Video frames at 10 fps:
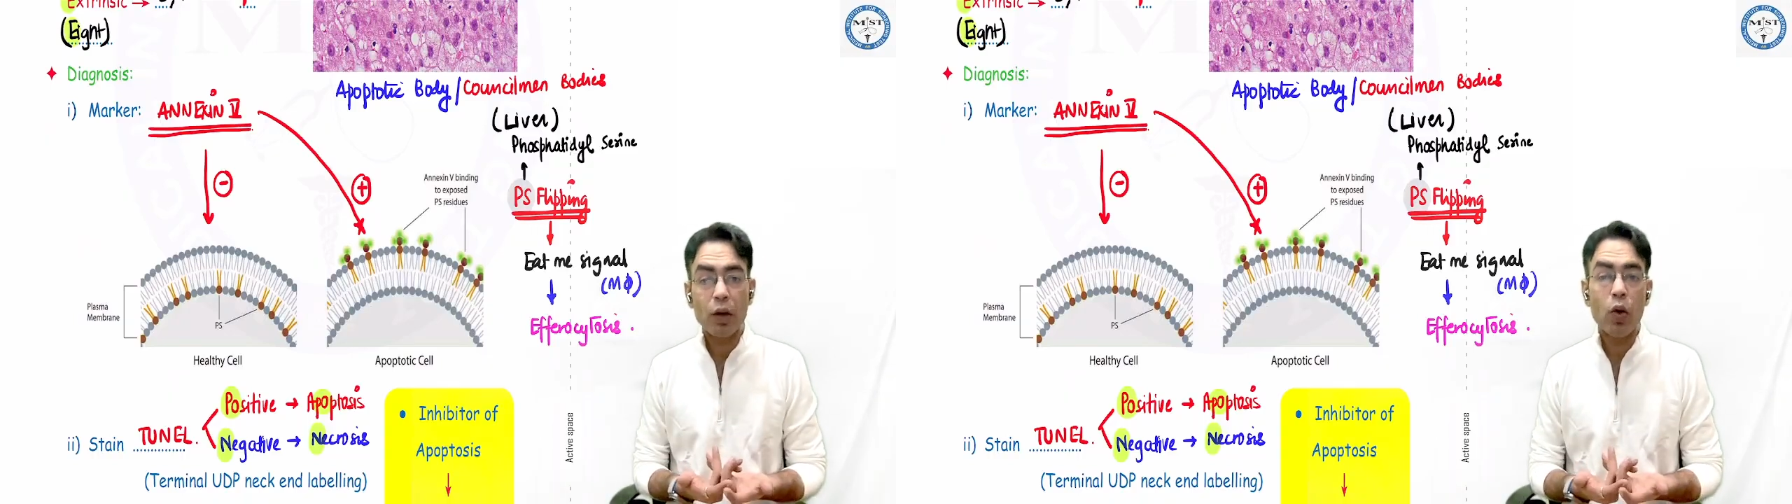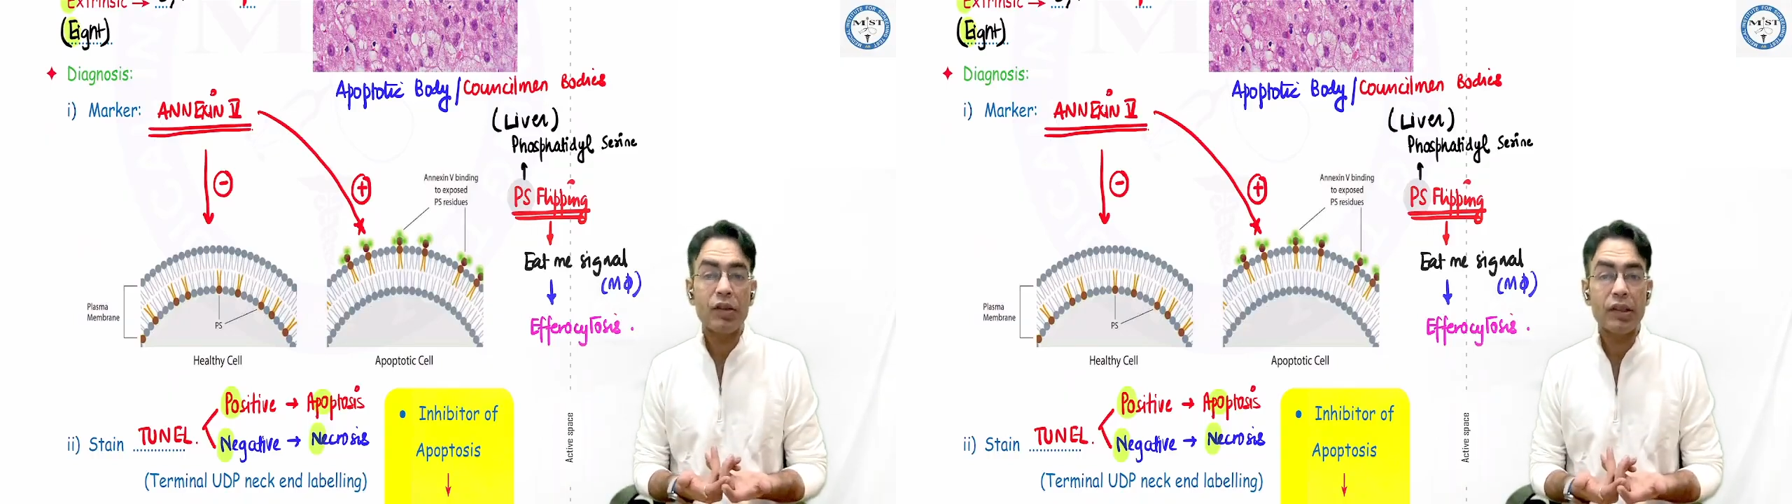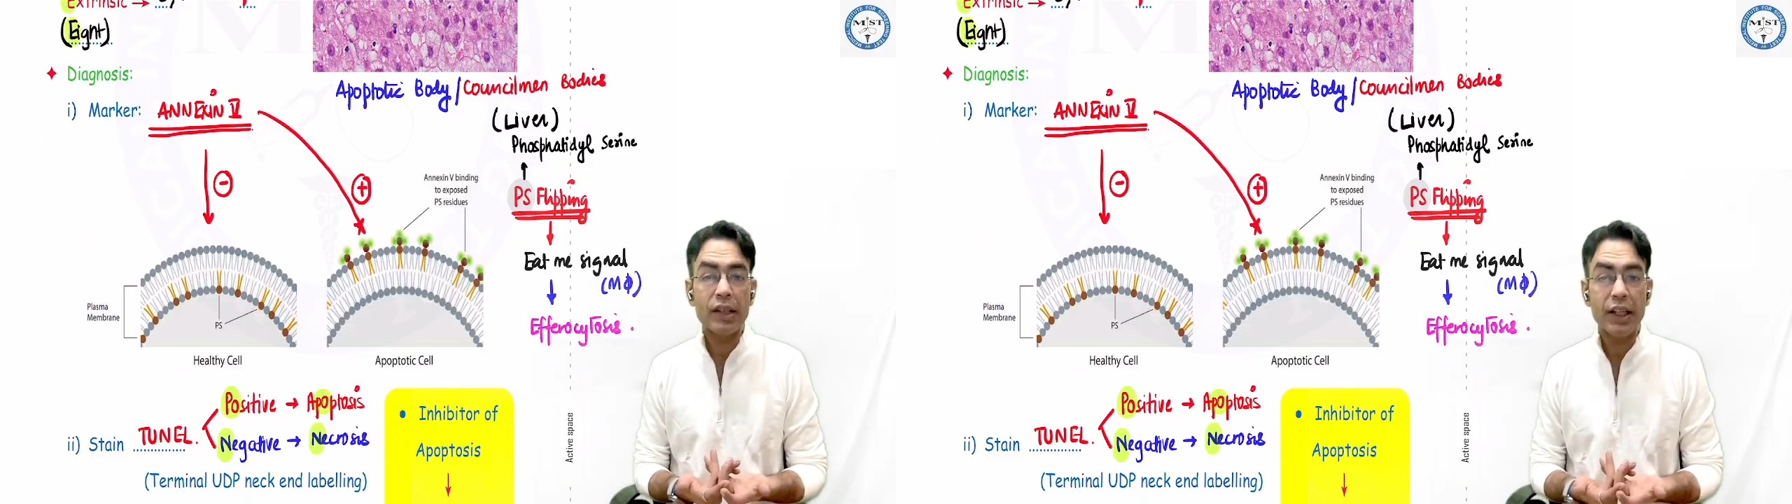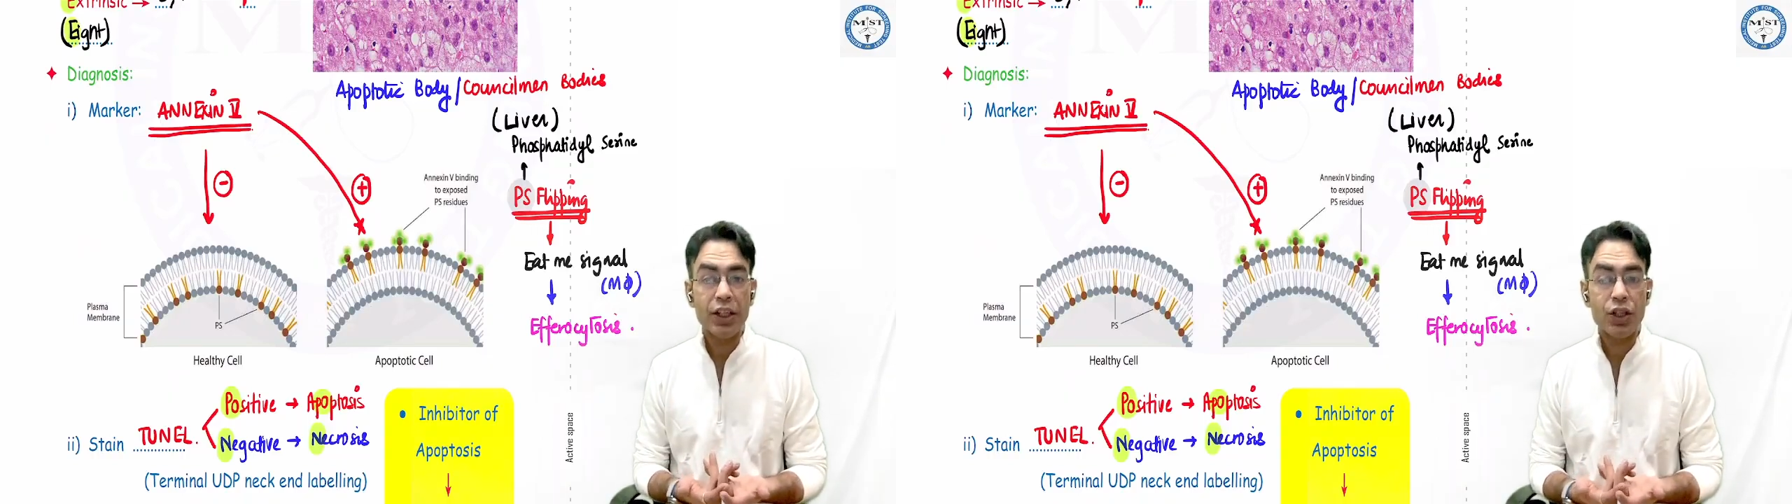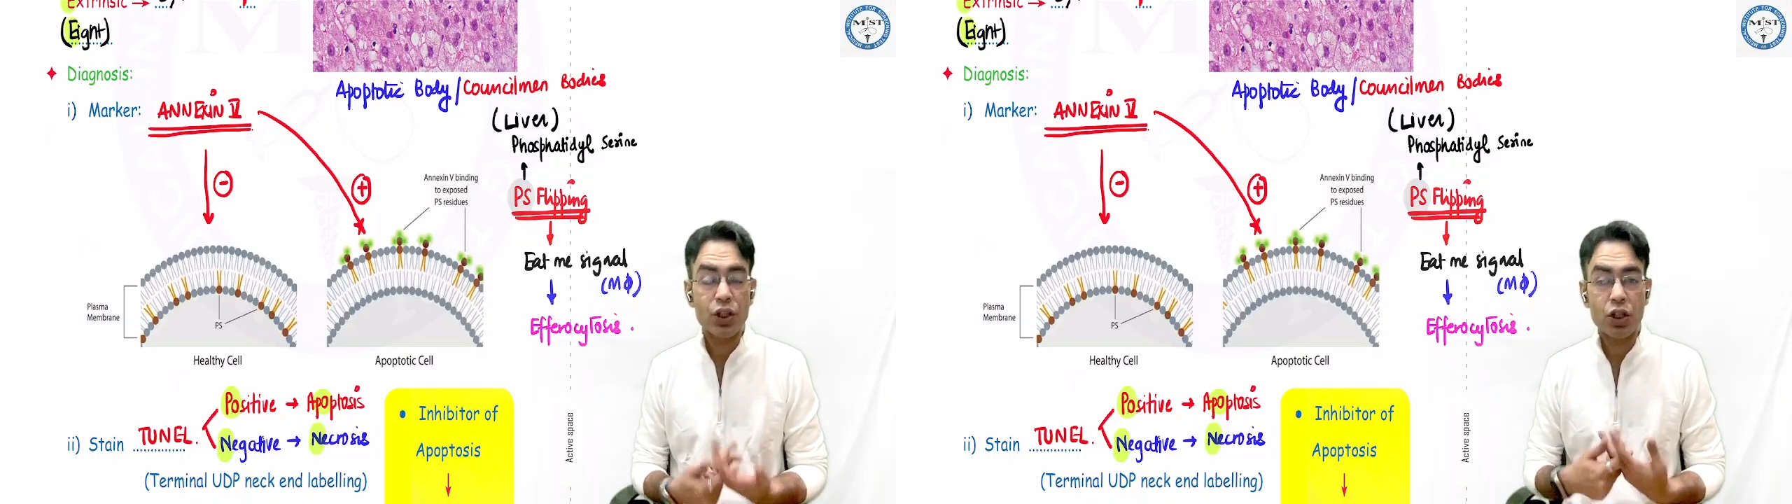causes the
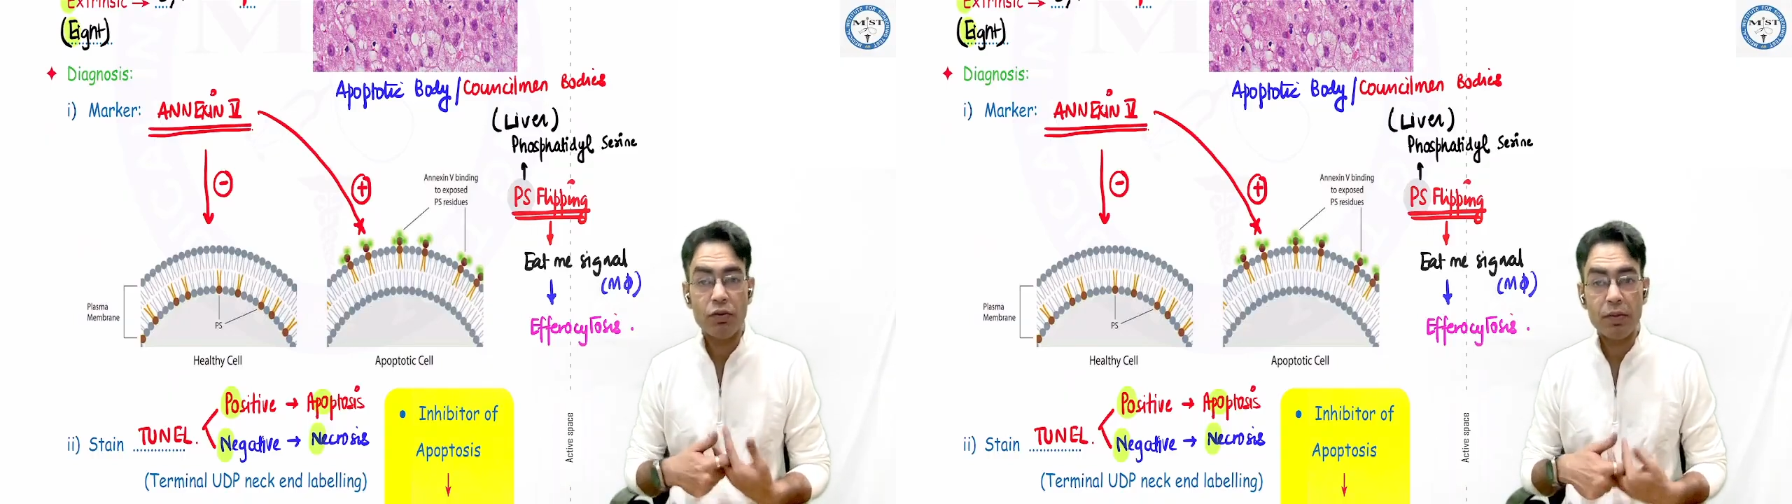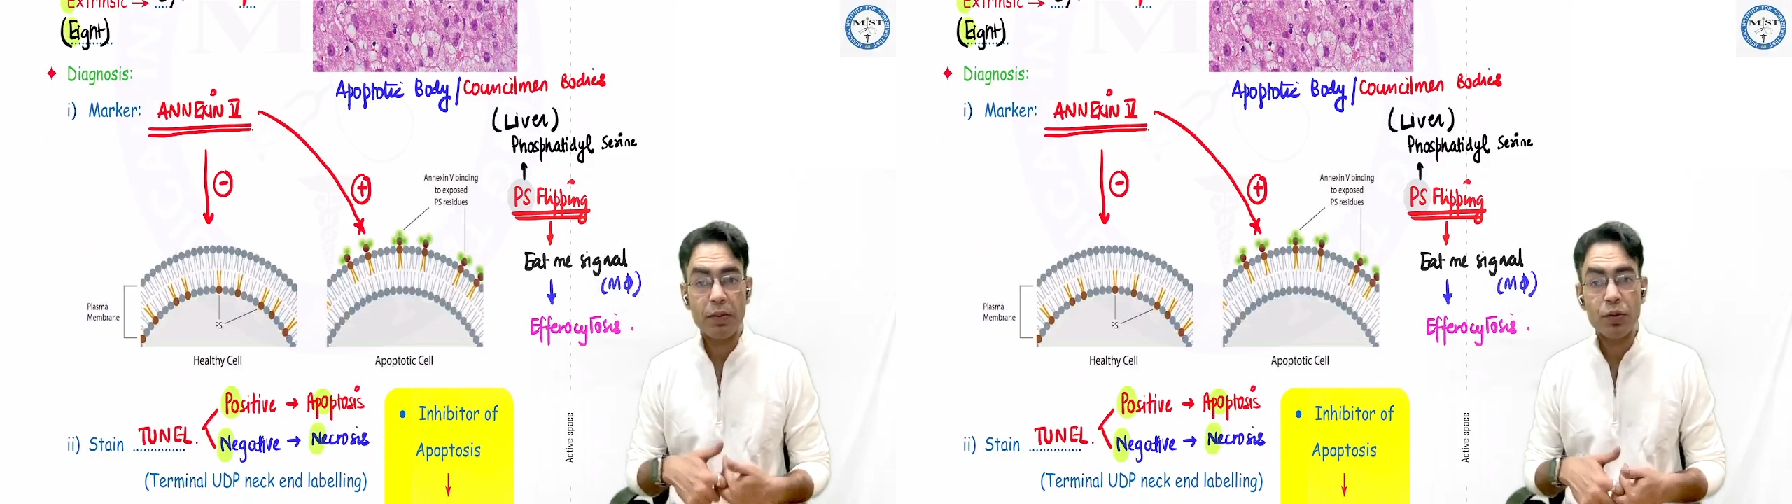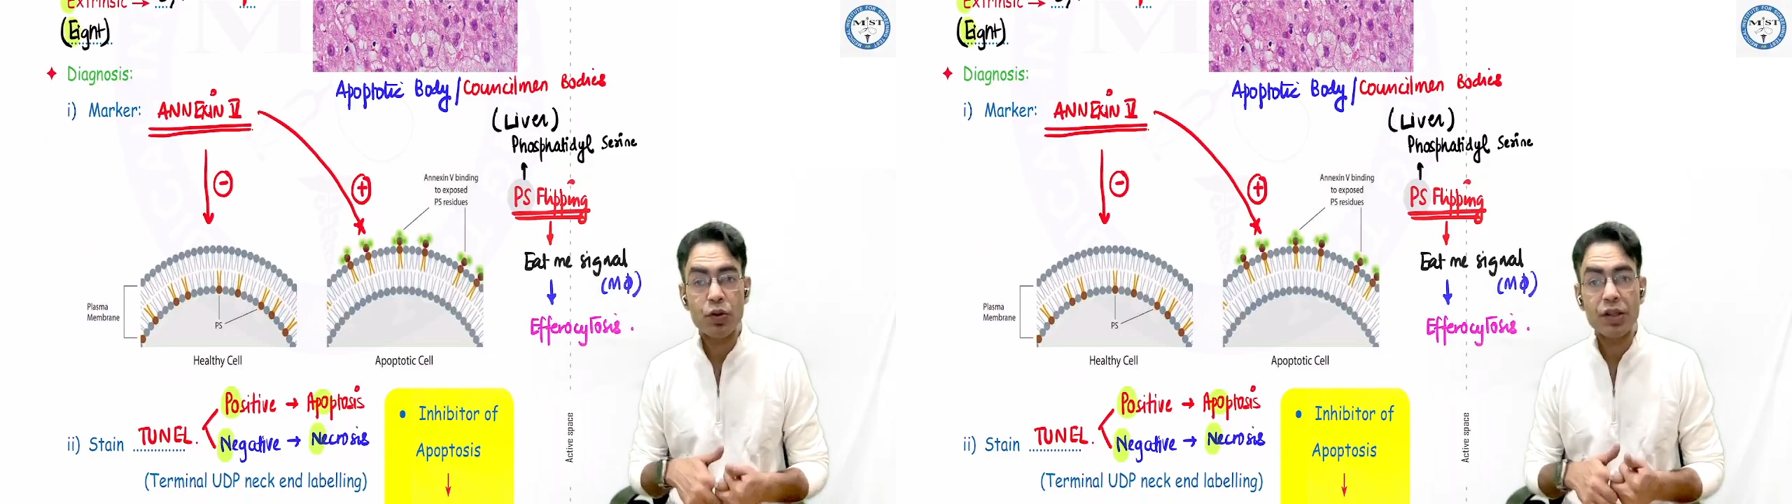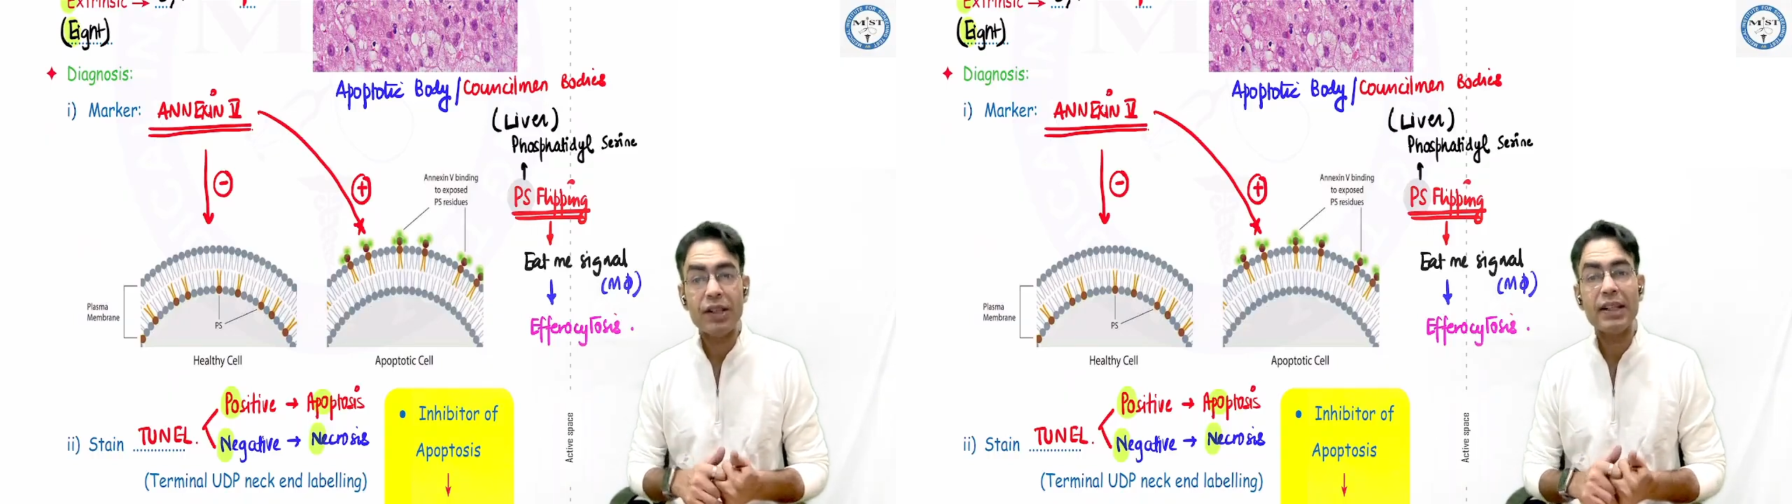initiation of apoptosis,